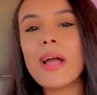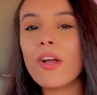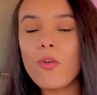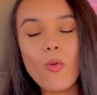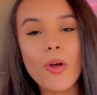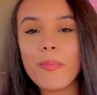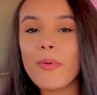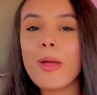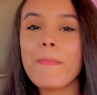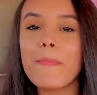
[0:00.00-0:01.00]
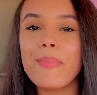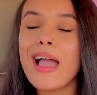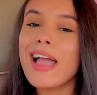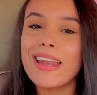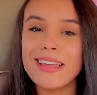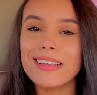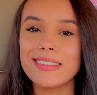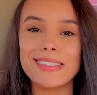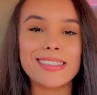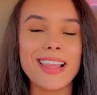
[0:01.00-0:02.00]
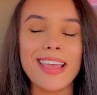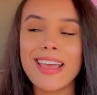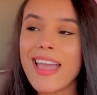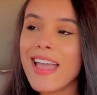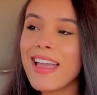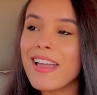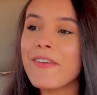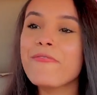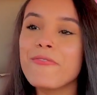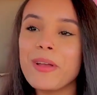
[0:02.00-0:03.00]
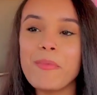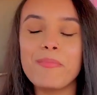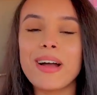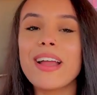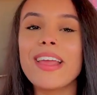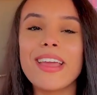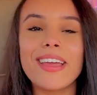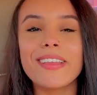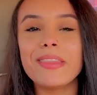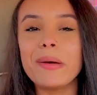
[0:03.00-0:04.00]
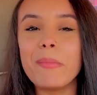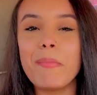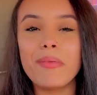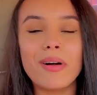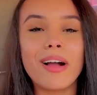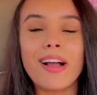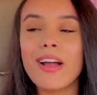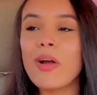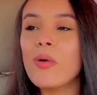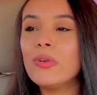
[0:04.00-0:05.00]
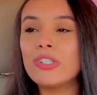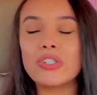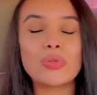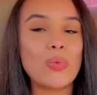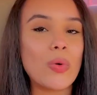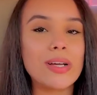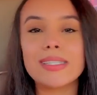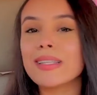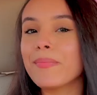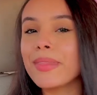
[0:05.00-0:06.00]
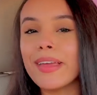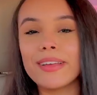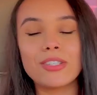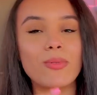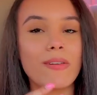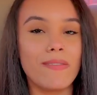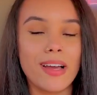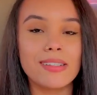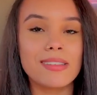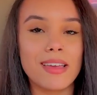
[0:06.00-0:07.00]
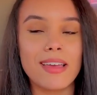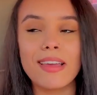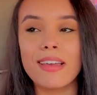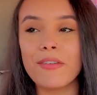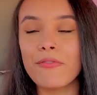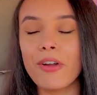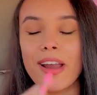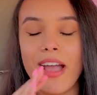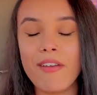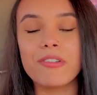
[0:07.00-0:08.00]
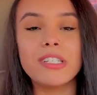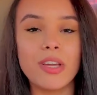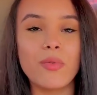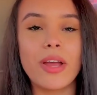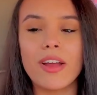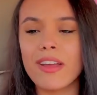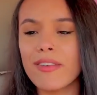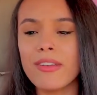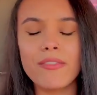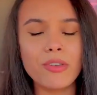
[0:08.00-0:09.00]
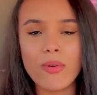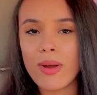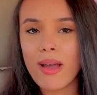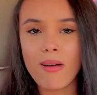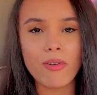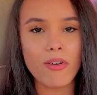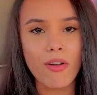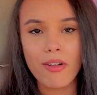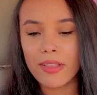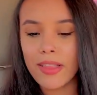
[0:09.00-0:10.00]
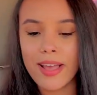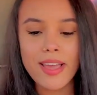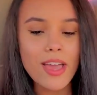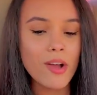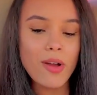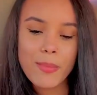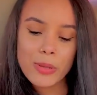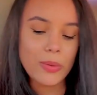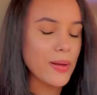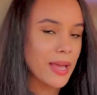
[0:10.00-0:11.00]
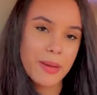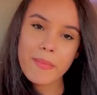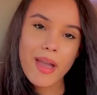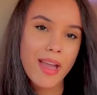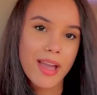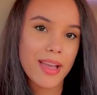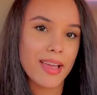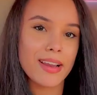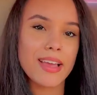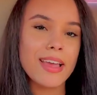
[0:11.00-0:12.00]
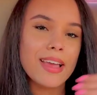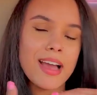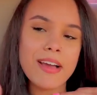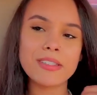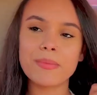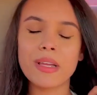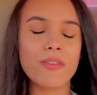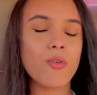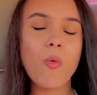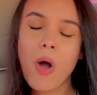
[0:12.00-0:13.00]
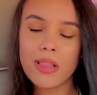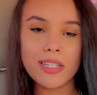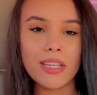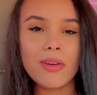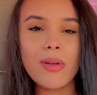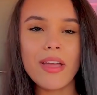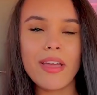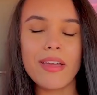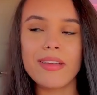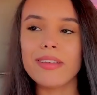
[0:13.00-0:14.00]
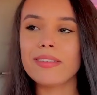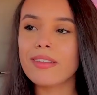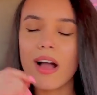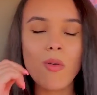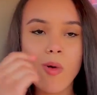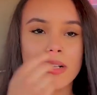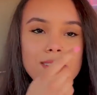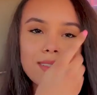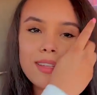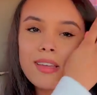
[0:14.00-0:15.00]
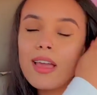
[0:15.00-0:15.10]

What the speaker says: corporate baddies, like everybody in the book who just wants something to invest in for an everyday wear. Even if you're going out, girl, like grab your little handbag and have something of quality, okay, not quantity.